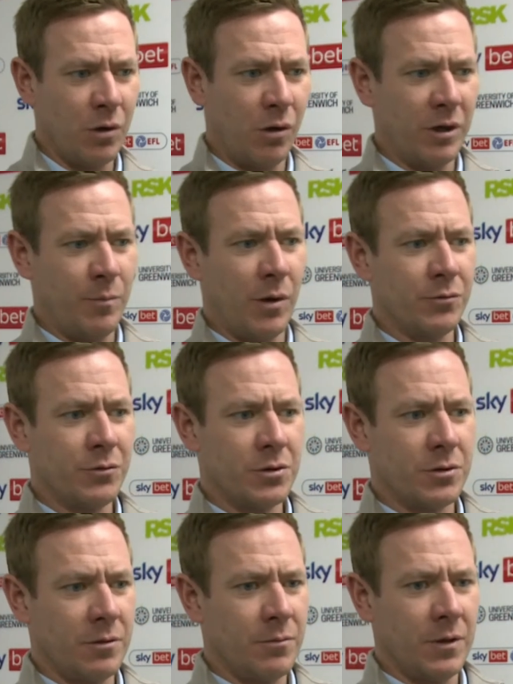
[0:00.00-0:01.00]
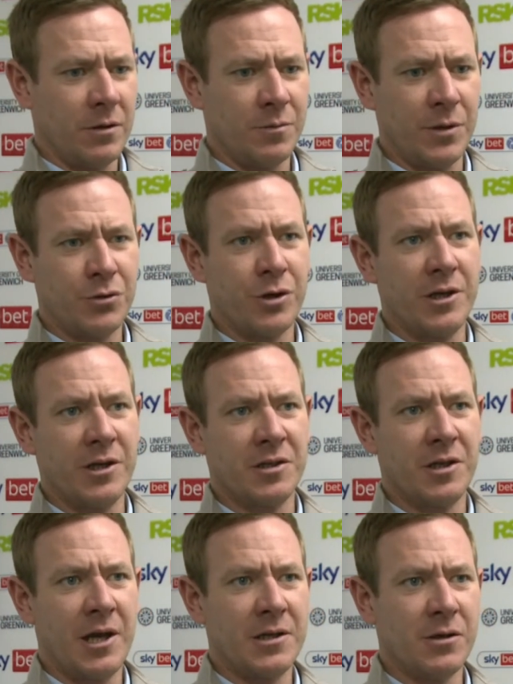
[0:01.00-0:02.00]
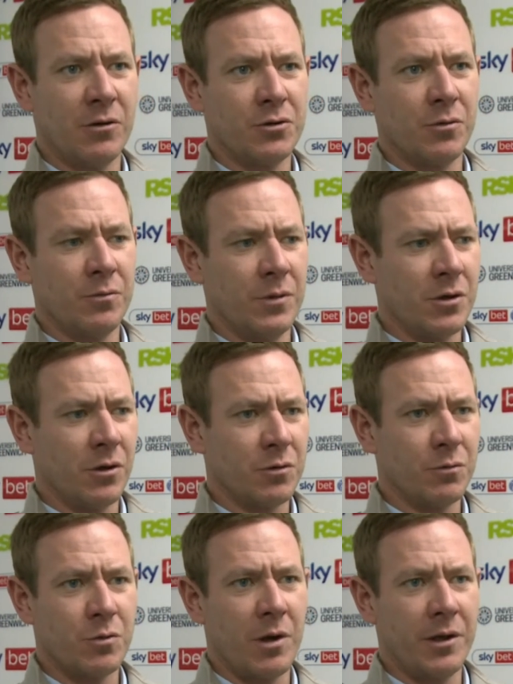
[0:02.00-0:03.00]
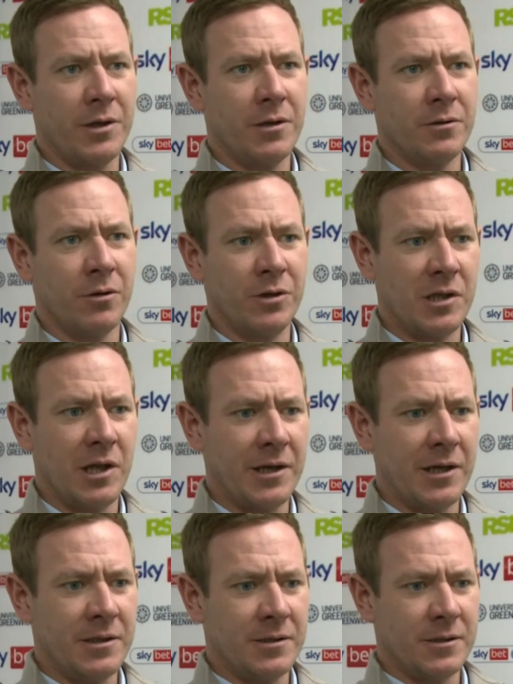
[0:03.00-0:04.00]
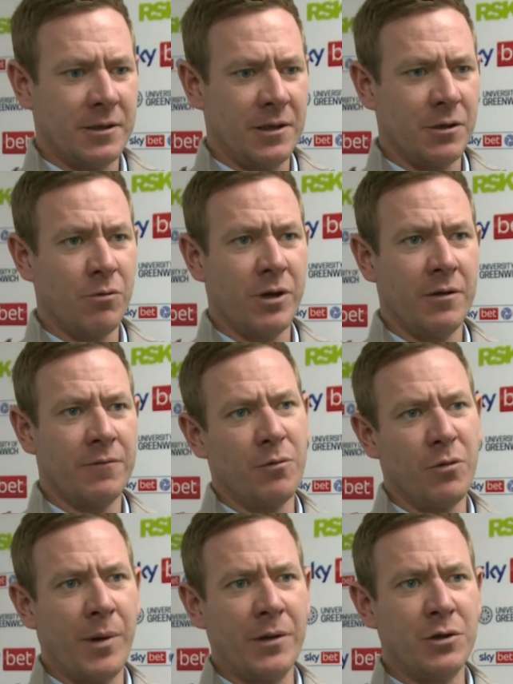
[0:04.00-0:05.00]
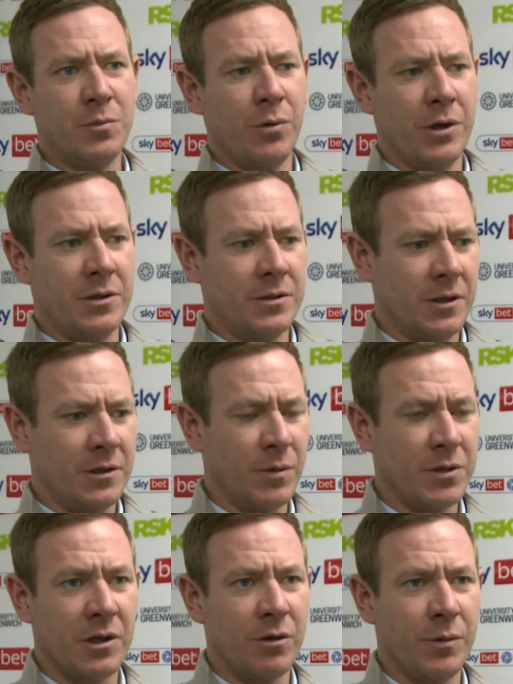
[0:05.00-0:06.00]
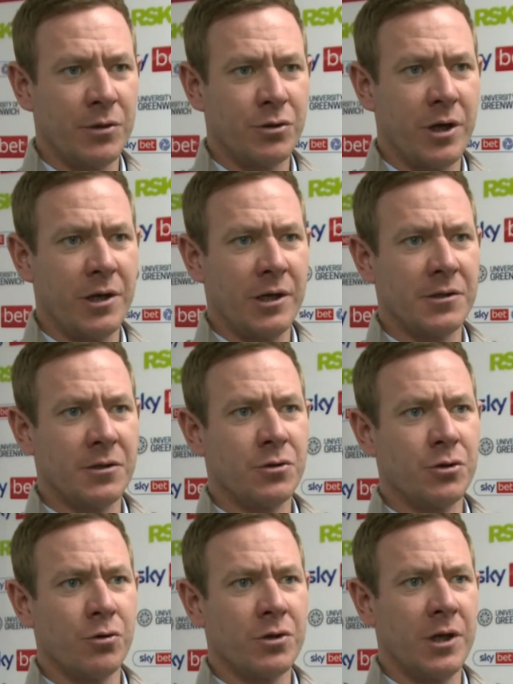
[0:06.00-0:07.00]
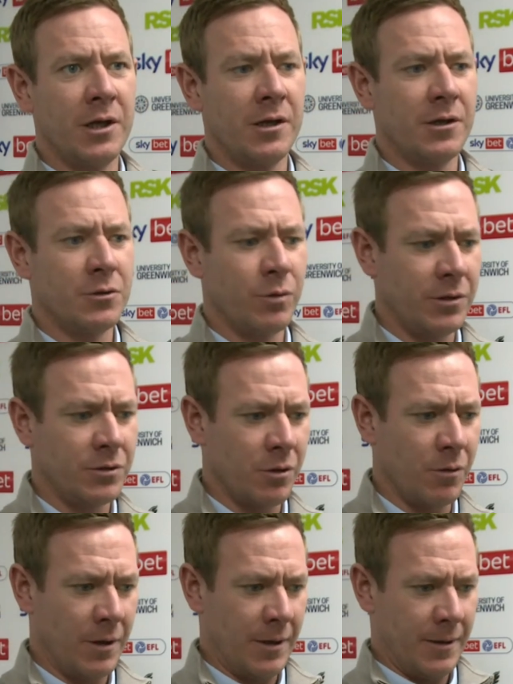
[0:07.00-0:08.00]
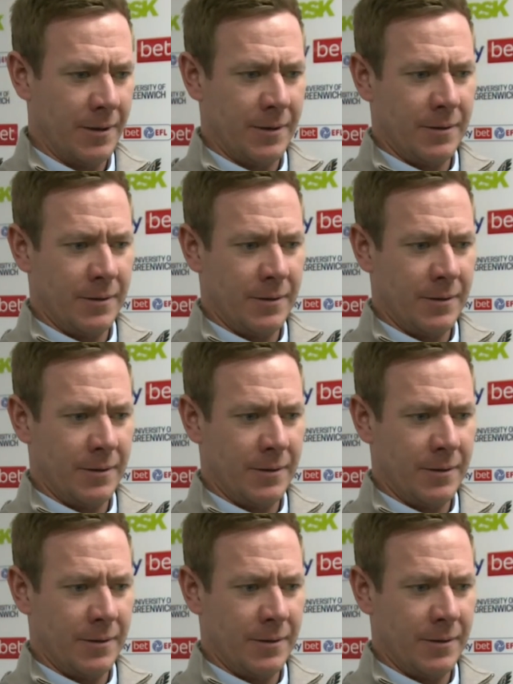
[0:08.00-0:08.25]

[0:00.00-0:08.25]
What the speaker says: Macaulay Bonds, he's missed training yesterday. He's got some swelling on his leg. He's okay from the bench, but he's missed a little bit of training, as has Chuck Sanika this week. So